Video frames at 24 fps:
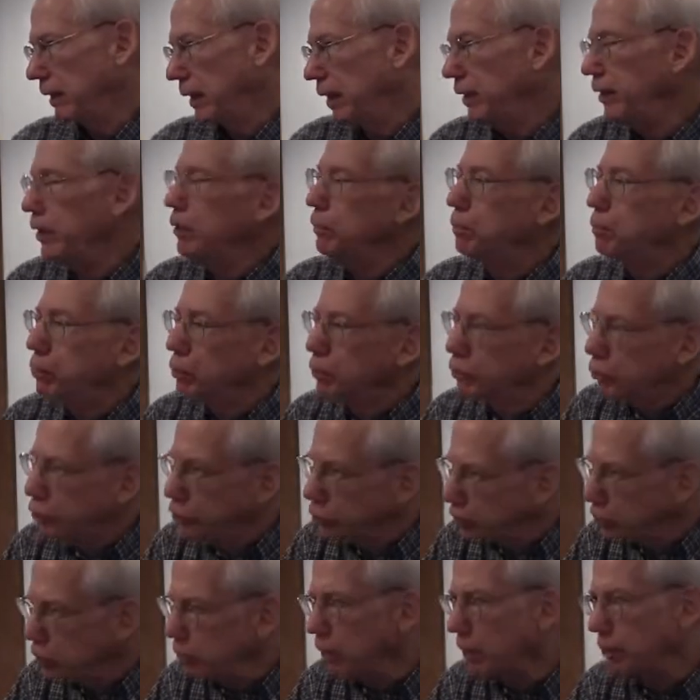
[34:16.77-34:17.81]
and then
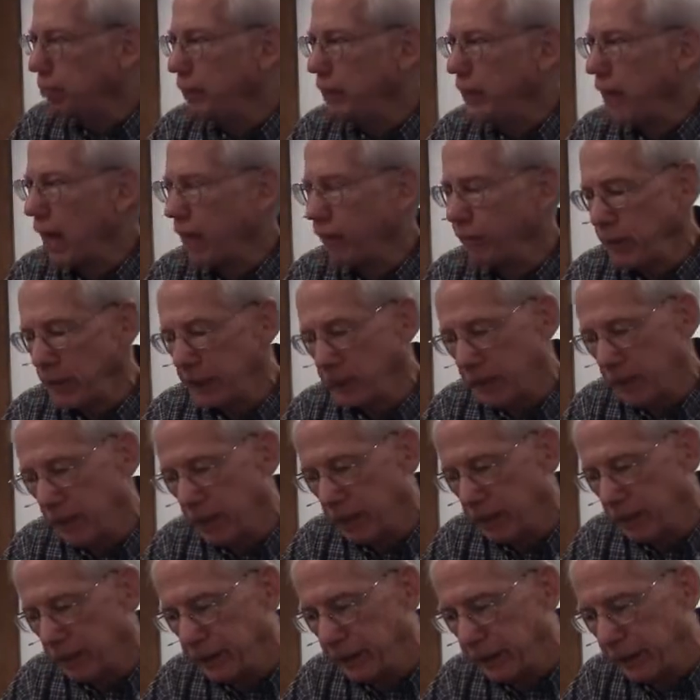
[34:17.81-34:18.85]
presumably having
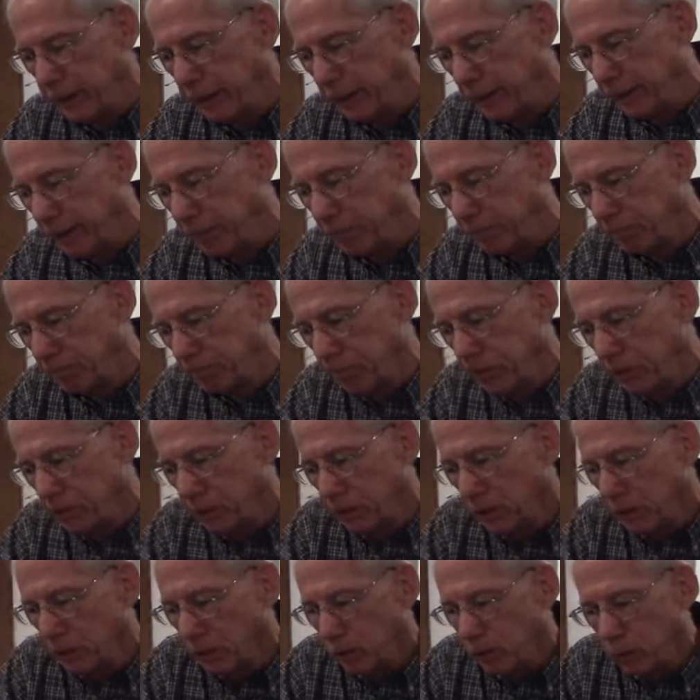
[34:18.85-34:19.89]
God kill him
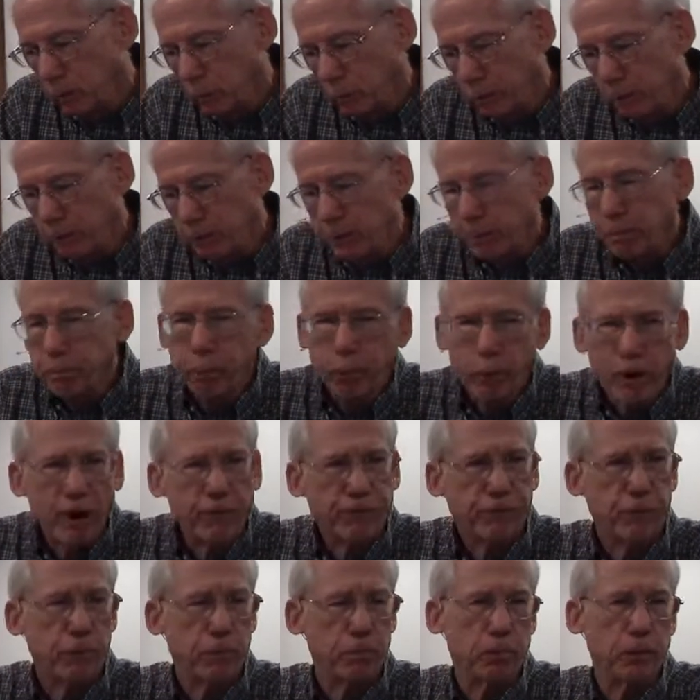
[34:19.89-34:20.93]
would be
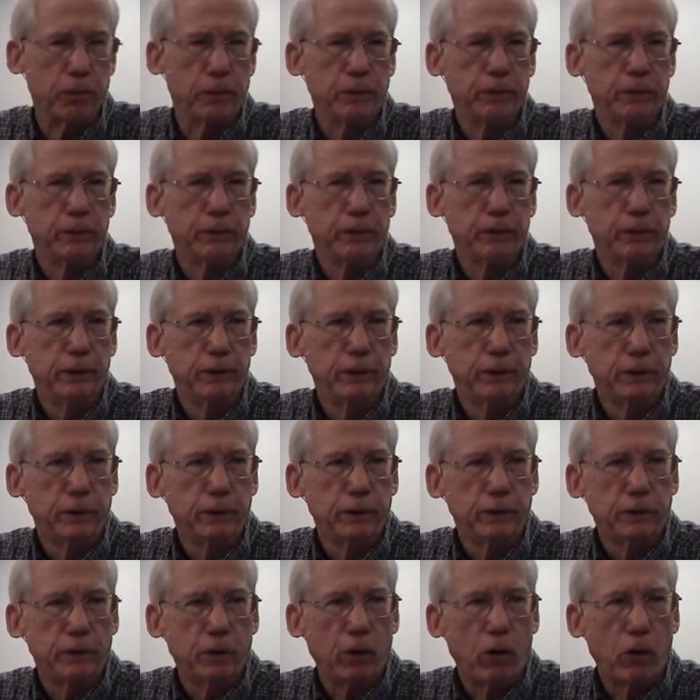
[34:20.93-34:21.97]
preferable
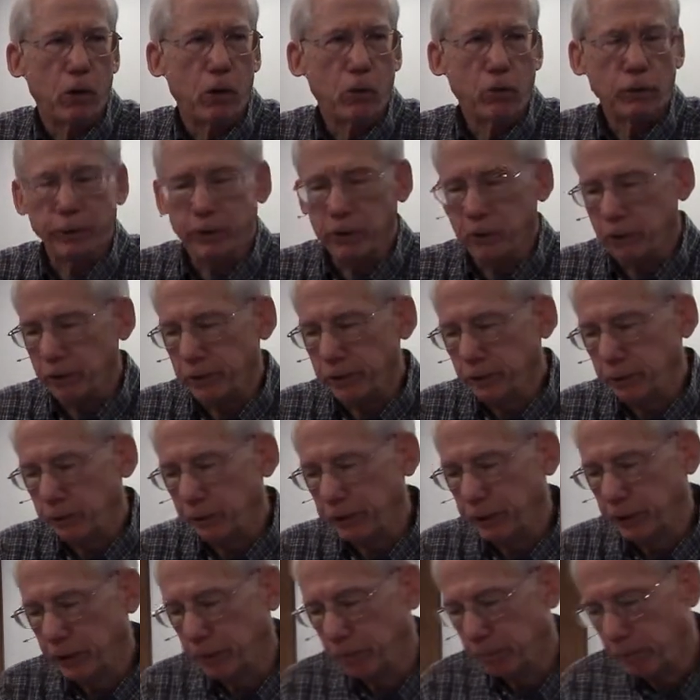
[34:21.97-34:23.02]
to holding on to
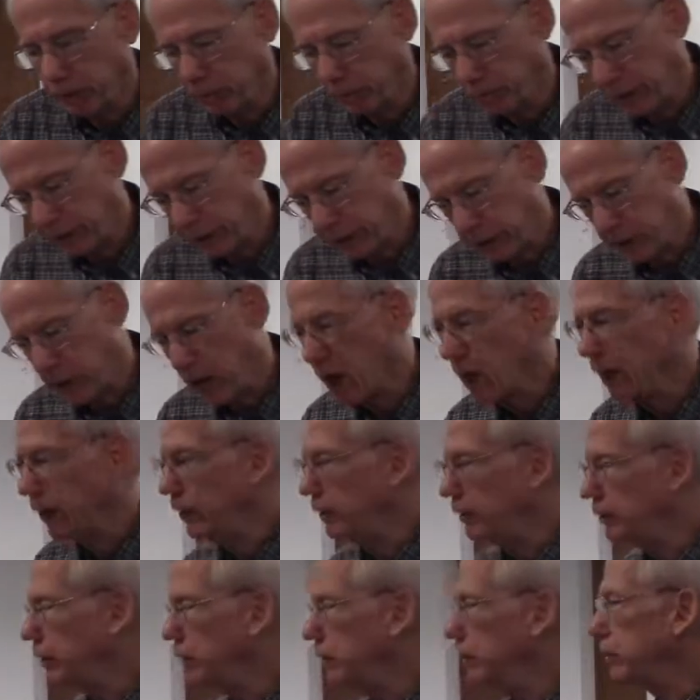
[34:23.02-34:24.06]
his commitment to
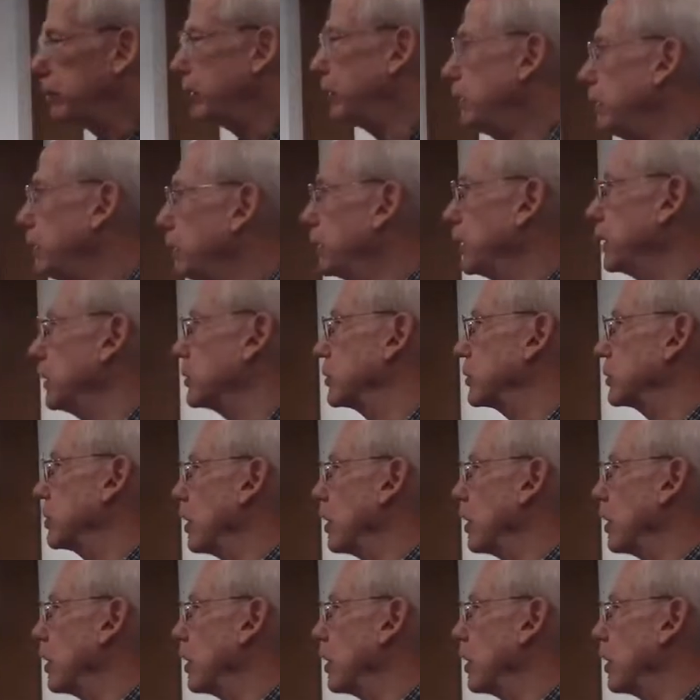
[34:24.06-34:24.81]
God and continuing to